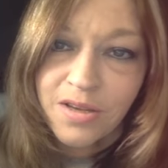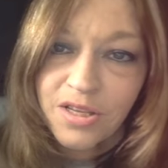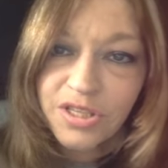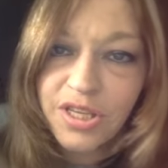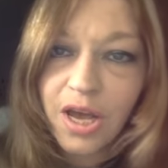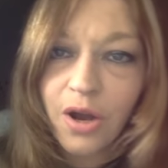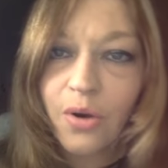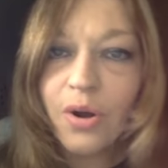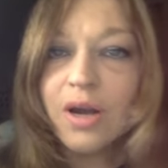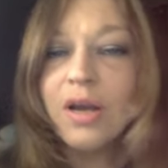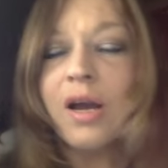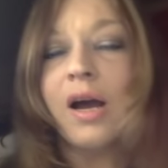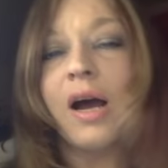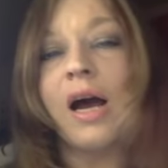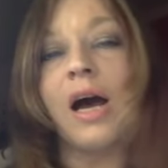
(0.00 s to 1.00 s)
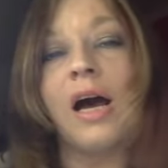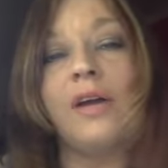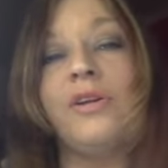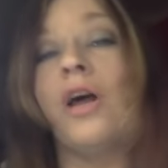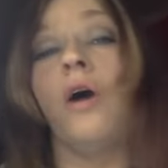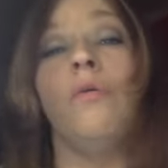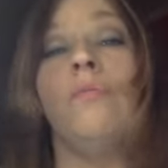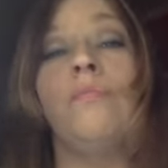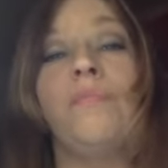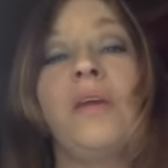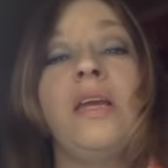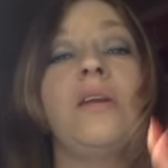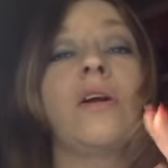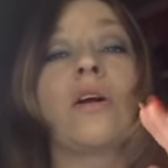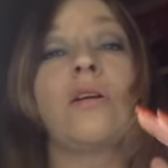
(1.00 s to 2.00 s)
So, uh, no,
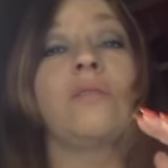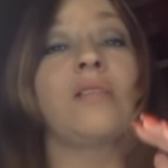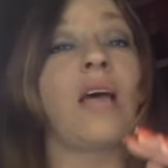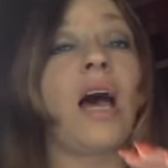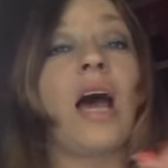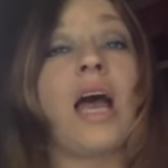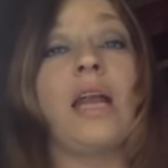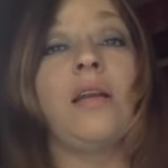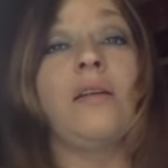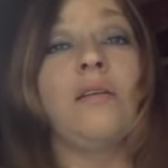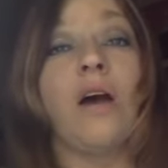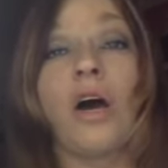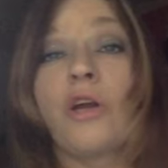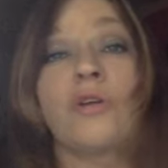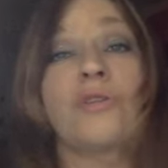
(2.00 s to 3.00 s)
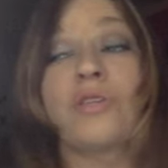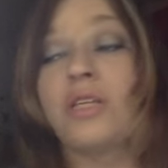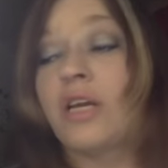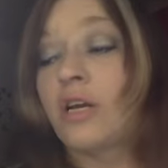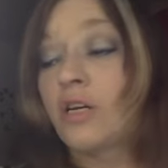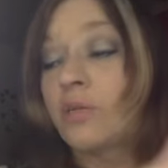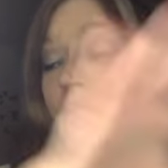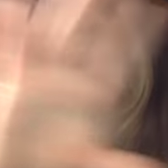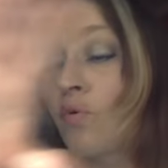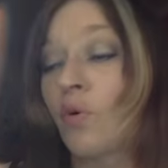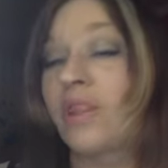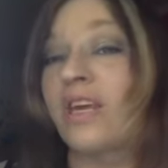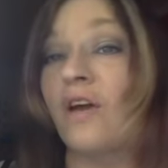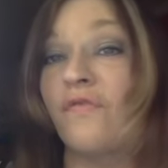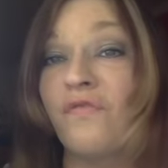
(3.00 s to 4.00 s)
Peter died hundreds of years
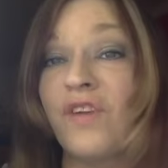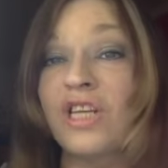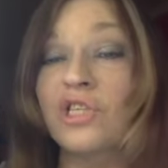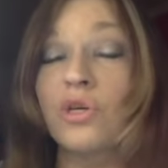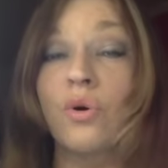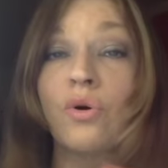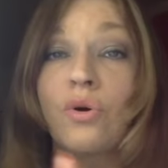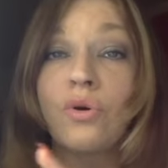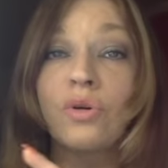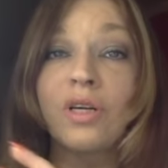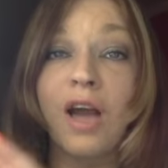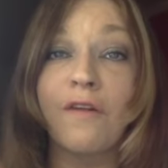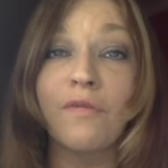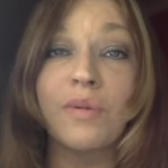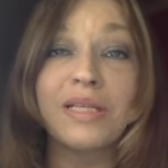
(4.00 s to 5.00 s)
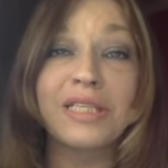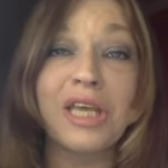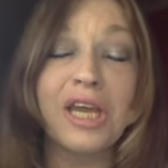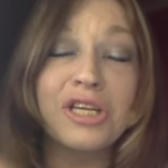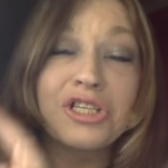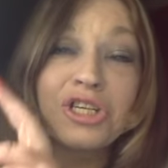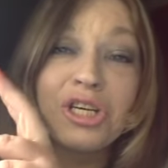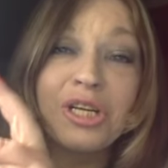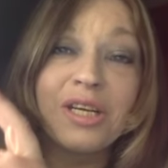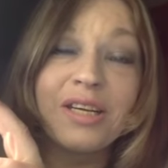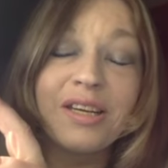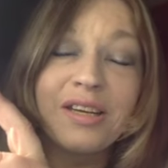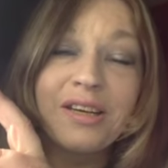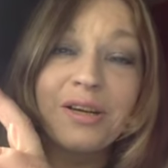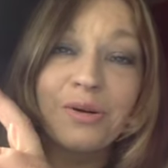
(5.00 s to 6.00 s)
before the official government
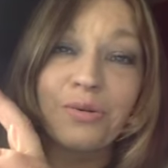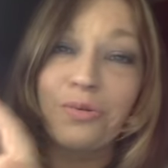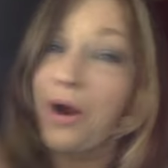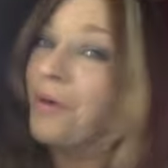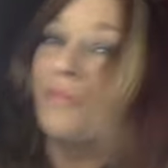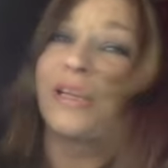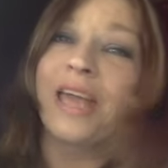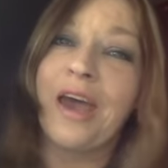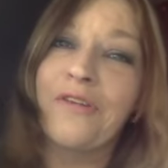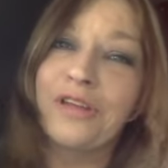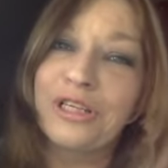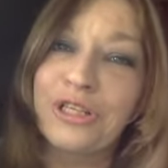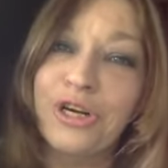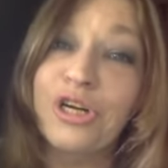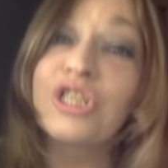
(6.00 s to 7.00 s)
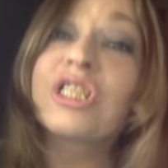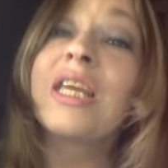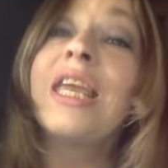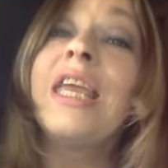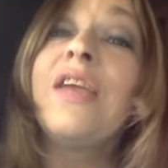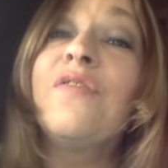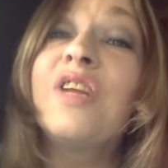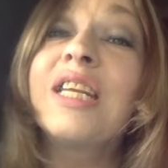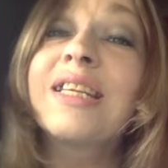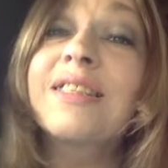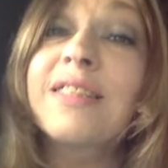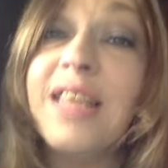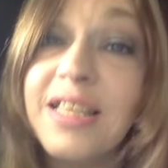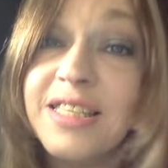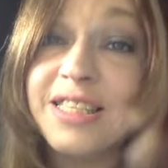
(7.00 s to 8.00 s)
sanctioned Roman Catholic Church even
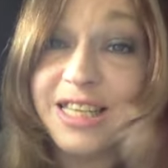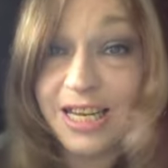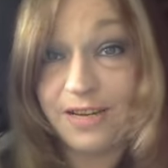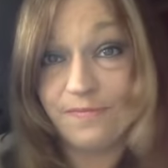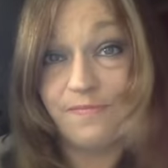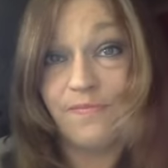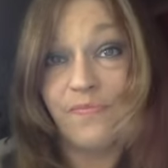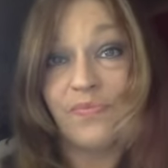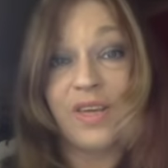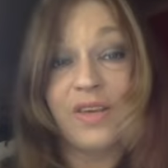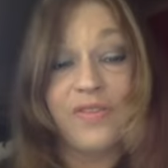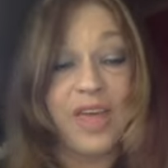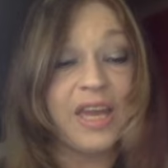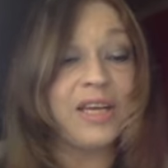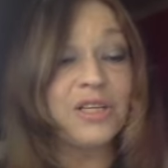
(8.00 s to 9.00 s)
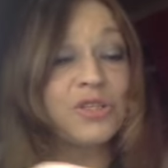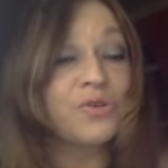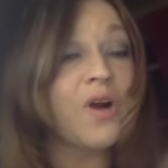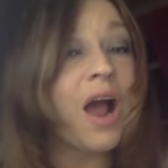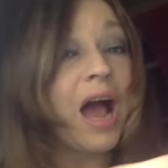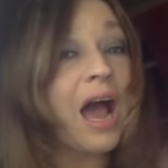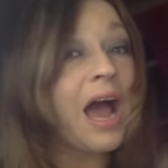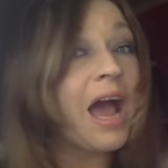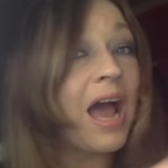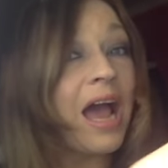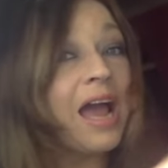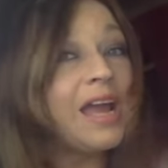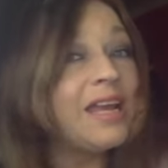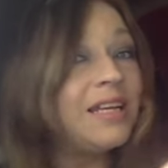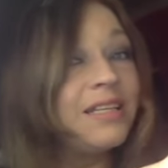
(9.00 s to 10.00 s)
existed. They can
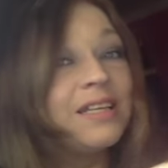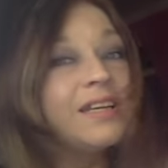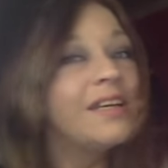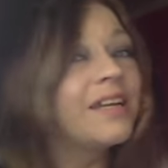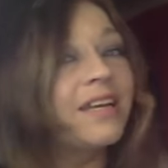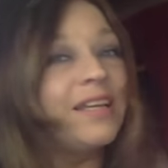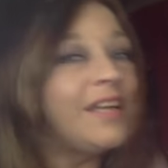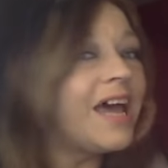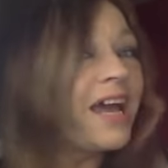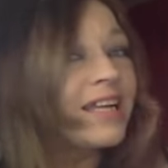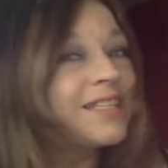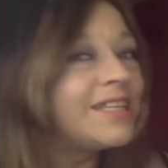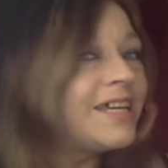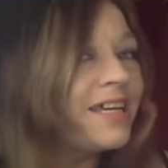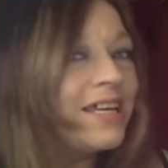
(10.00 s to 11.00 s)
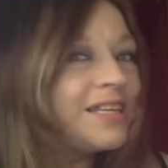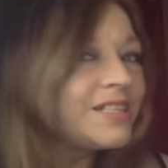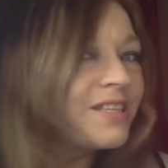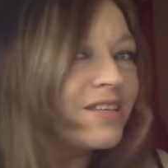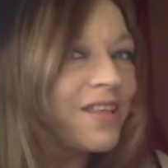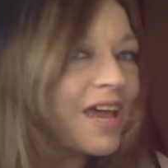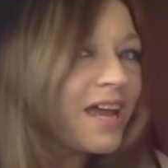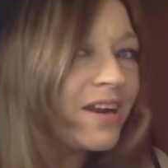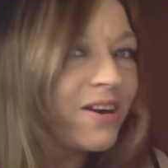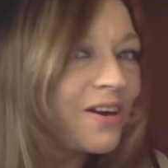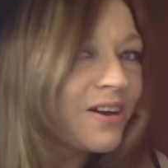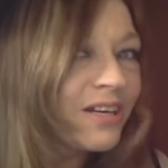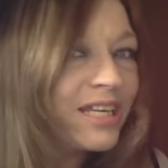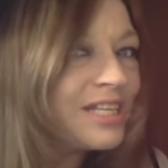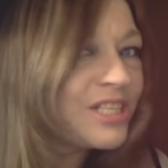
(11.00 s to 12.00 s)
try and connect it to that
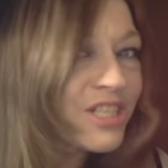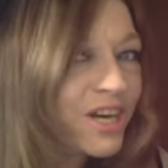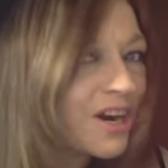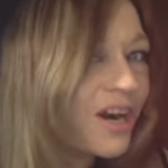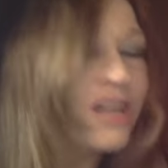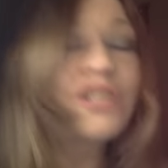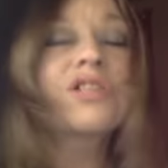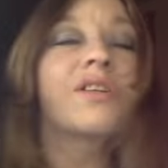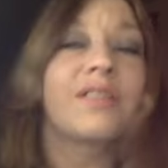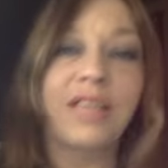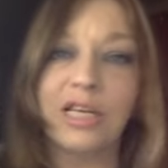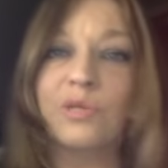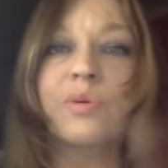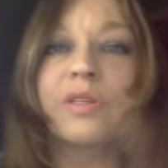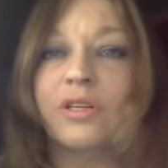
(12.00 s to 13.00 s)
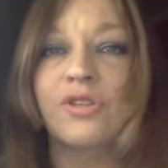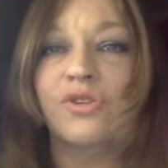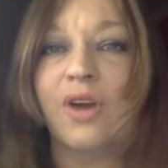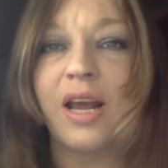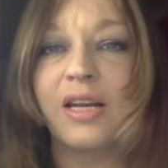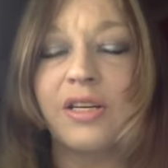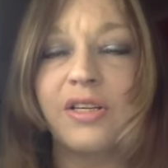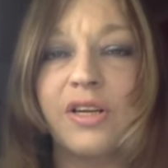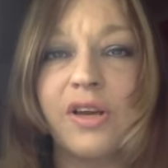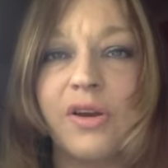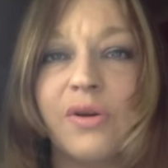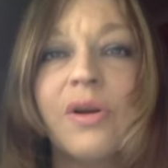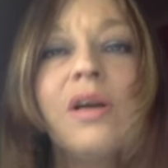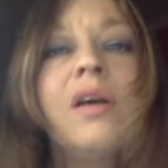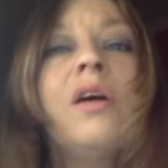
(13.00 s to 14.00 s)
early church because that's what they're trying to
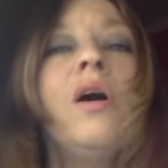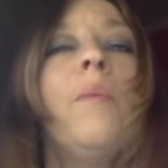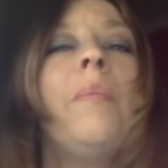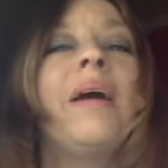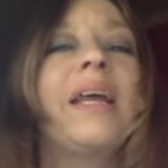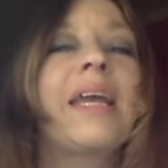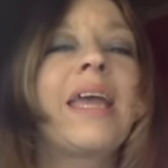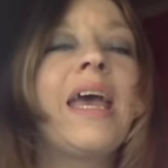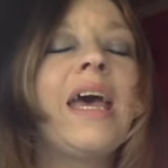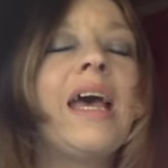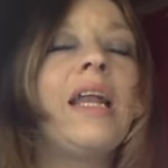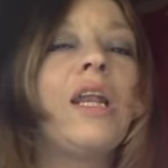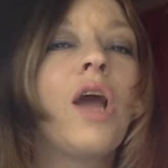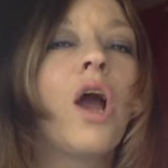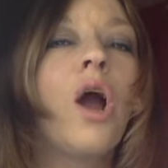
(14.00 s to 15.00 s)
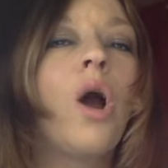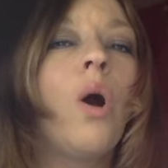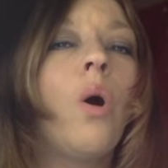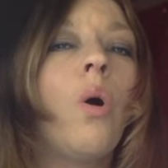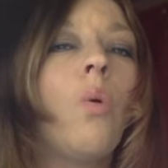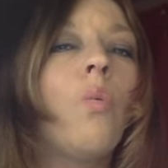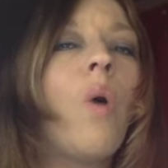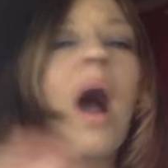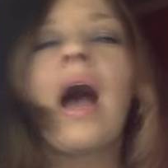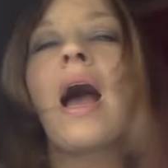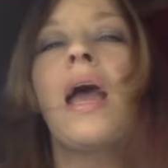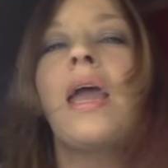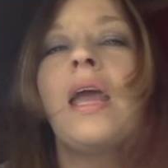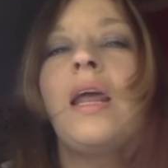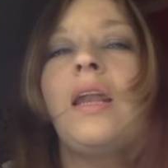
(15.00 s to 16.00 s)
do. But again,
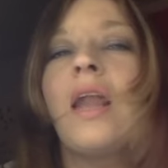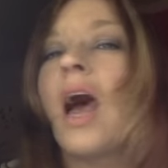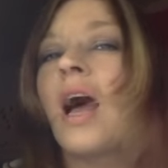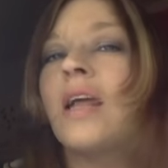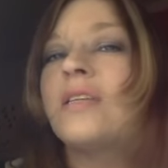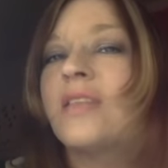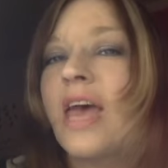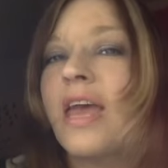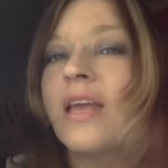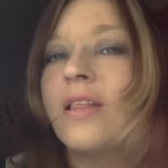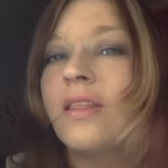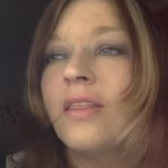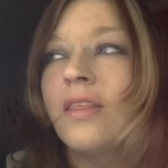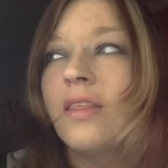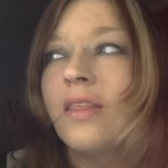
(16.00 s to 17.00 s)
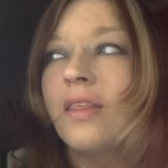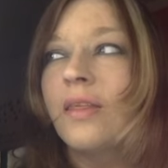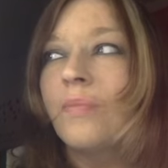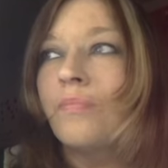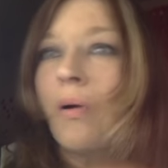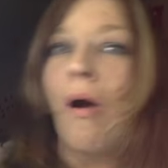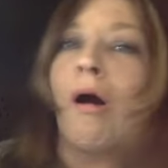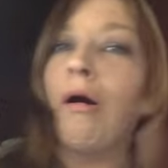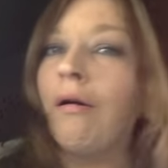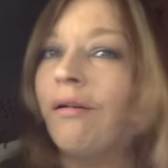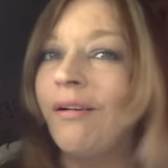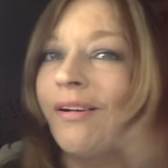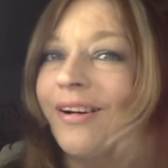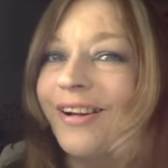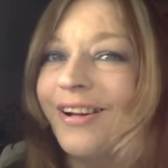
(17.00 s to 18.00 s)
why not take Paul?